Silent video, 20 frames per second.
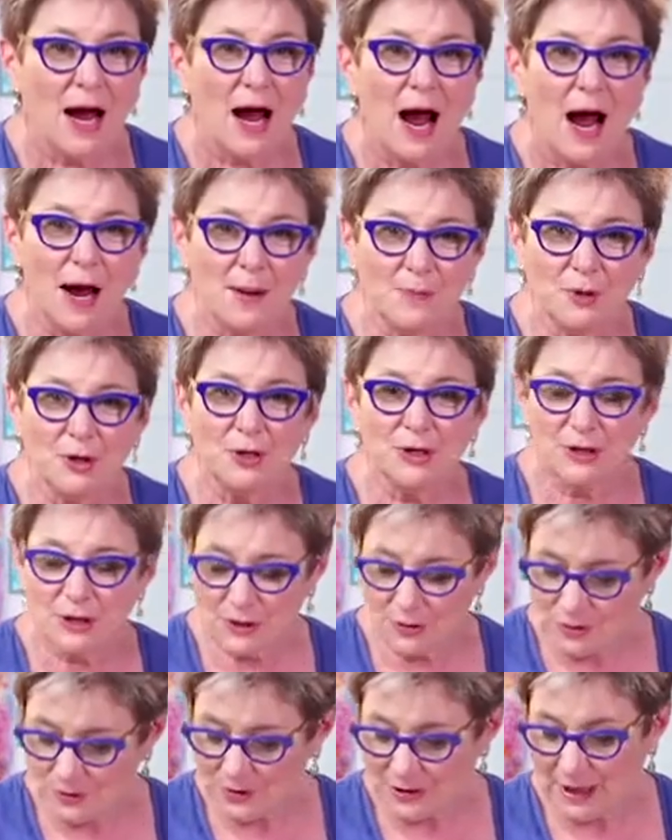I'm going to
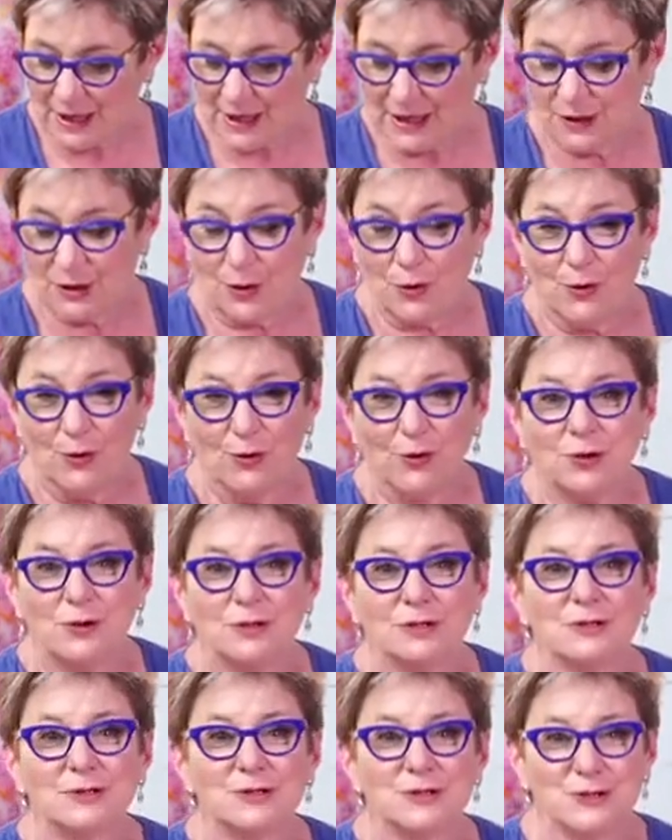use an
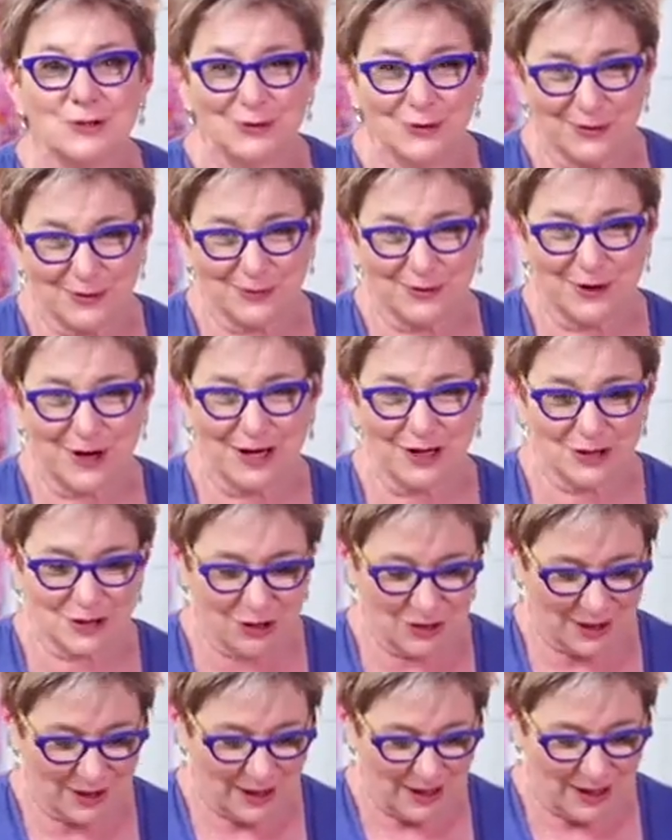old
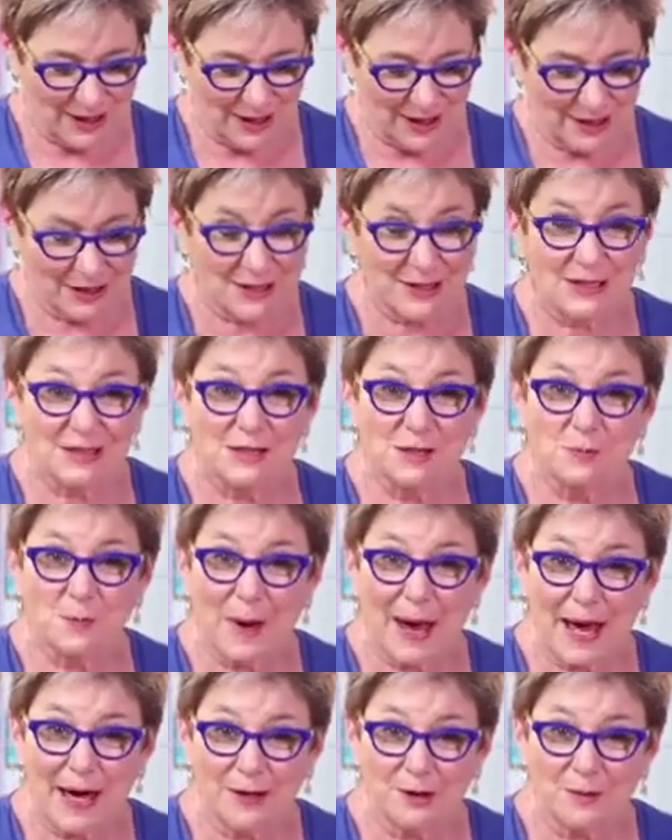toothbrush to
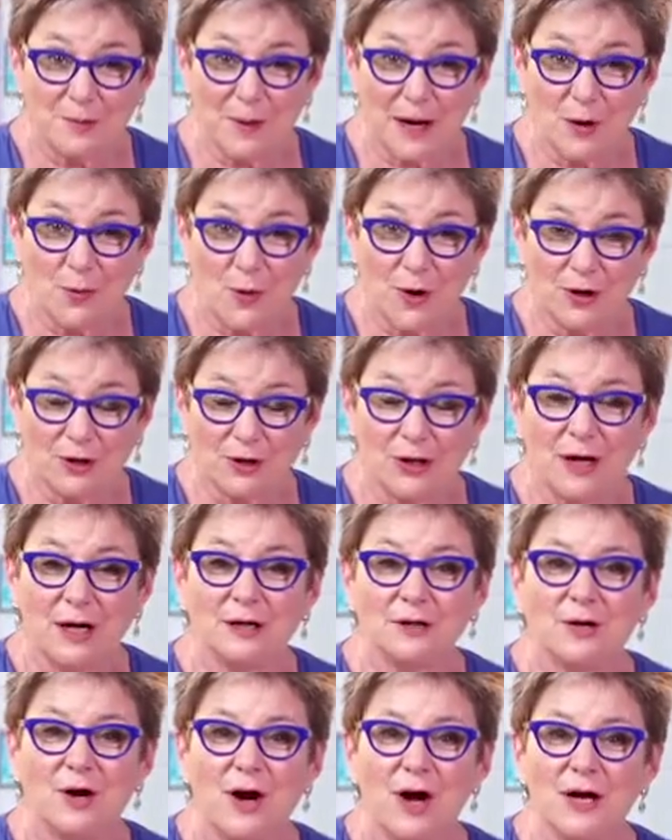spatter my
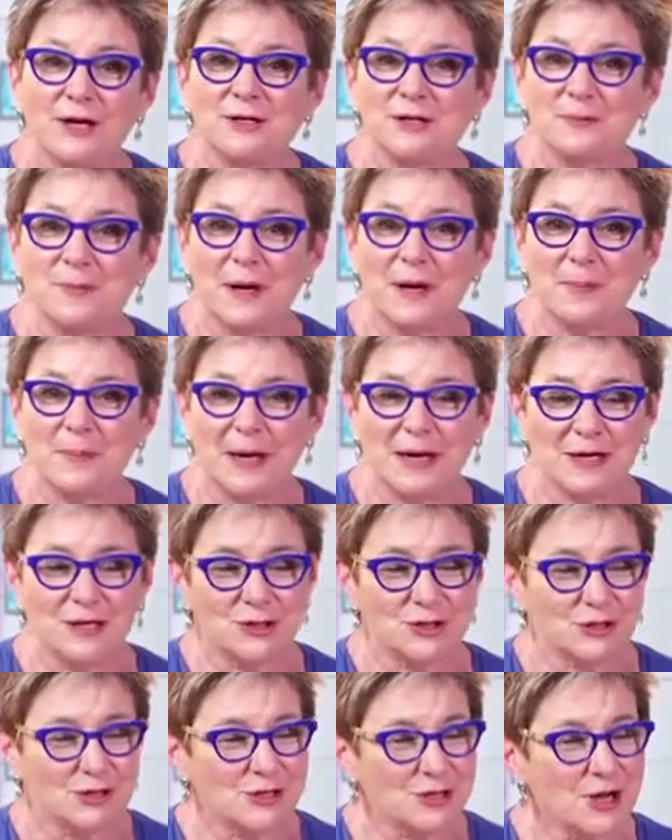watercolor onto my
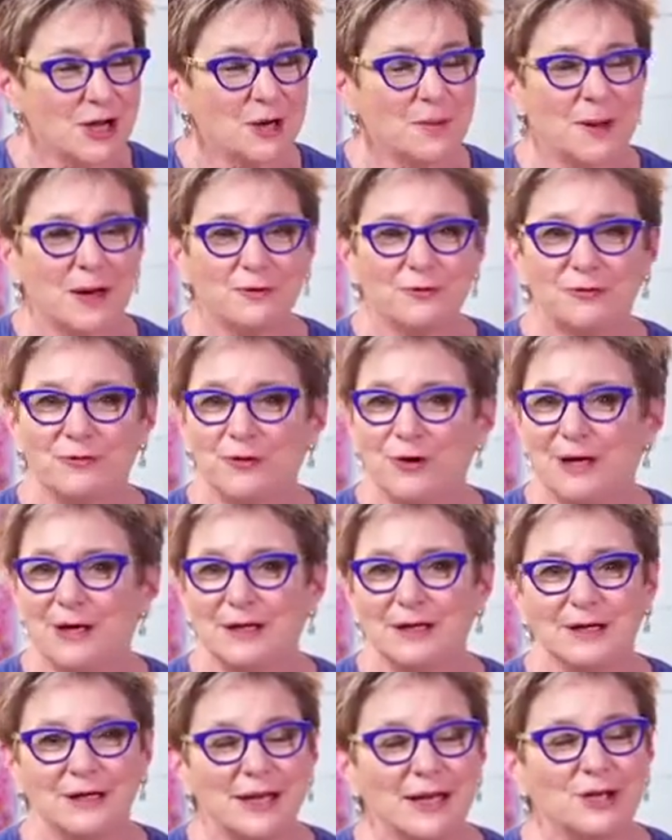pages. Talk about
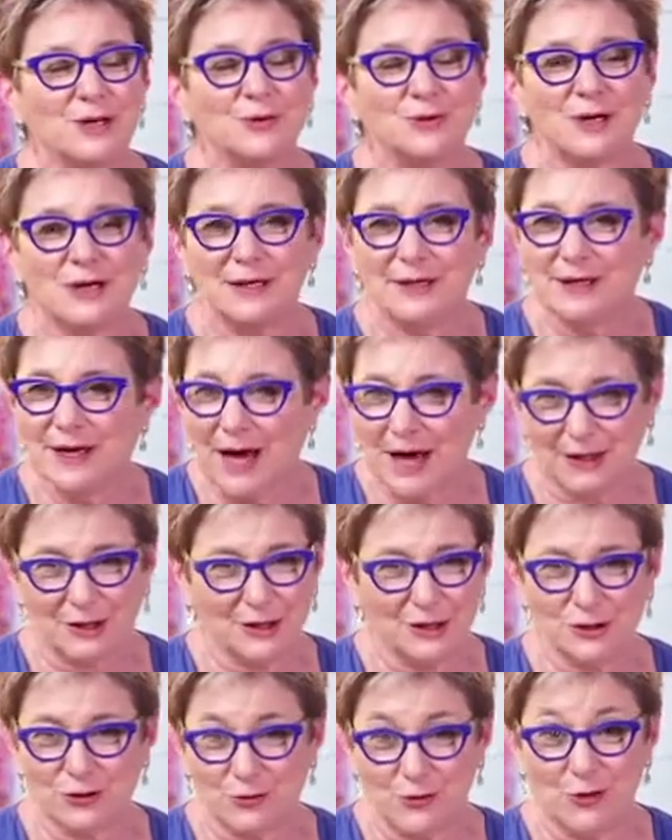freeing, you cannot
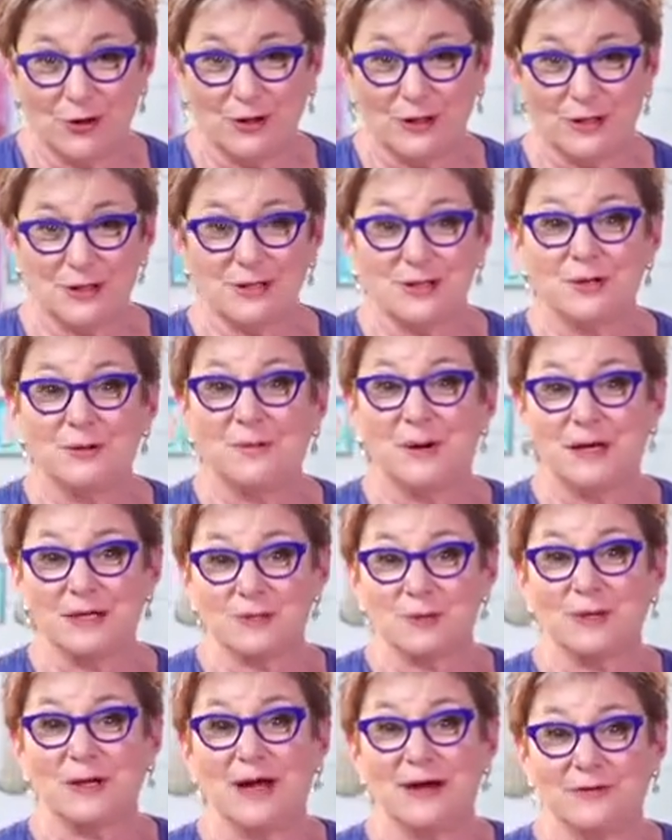control it, so you might
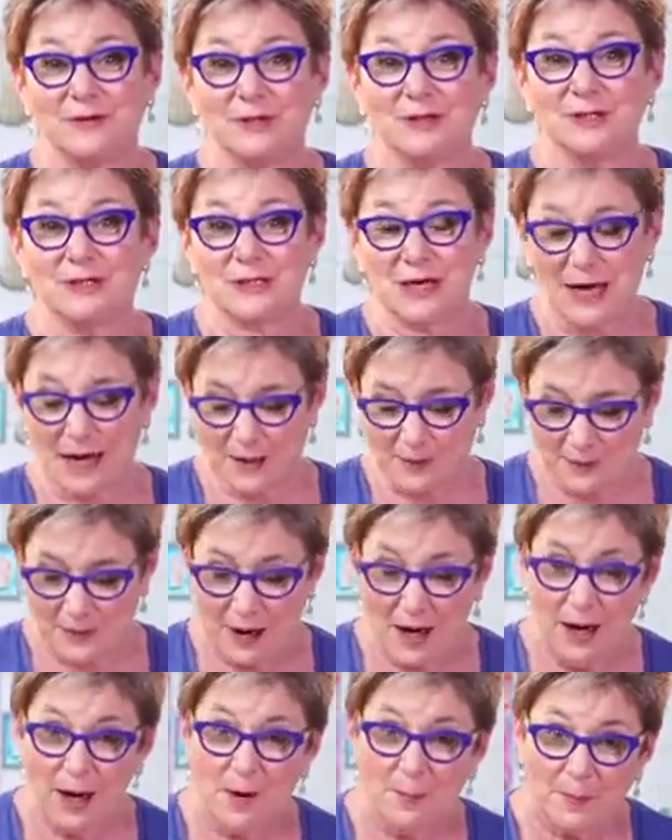as well have a good time.
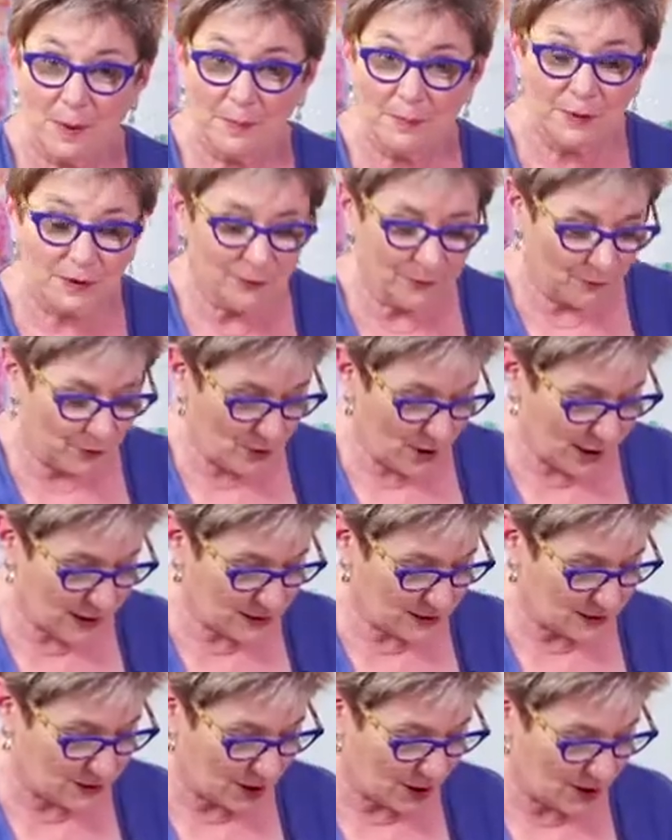But before I
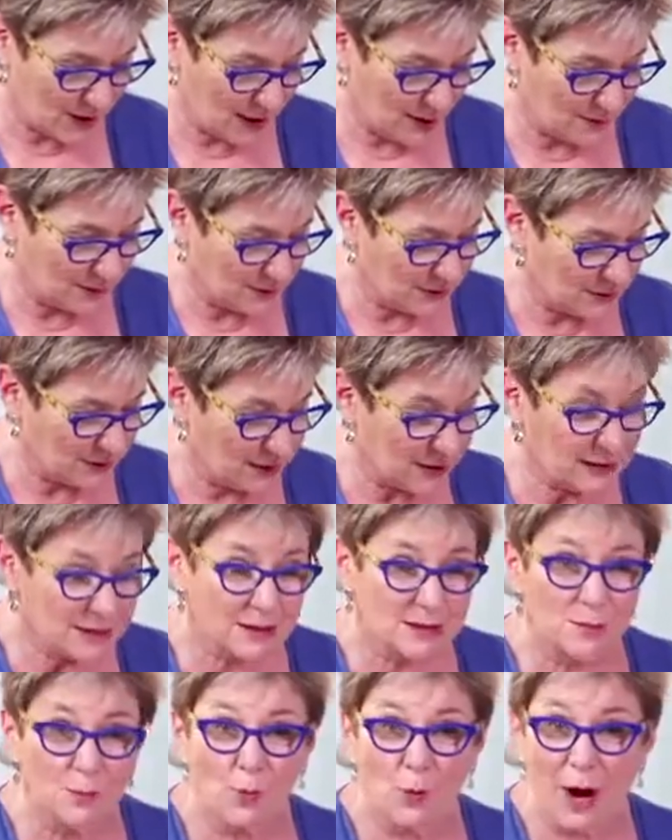start, I'm gonna take
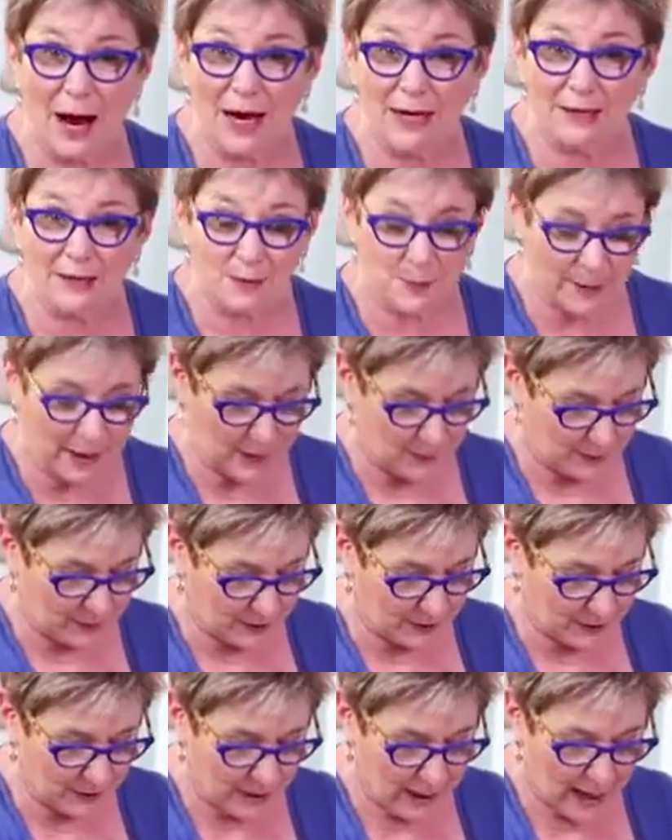some wax
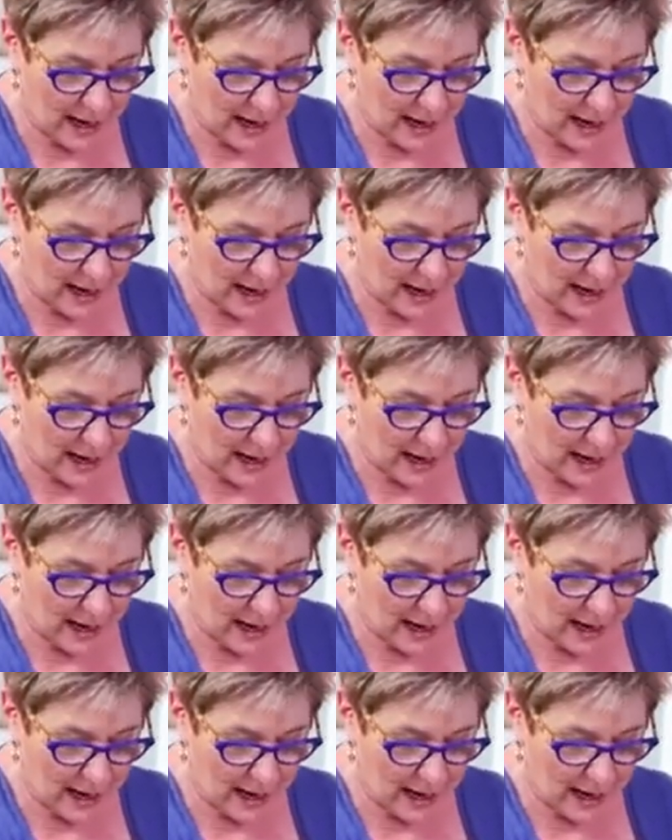paper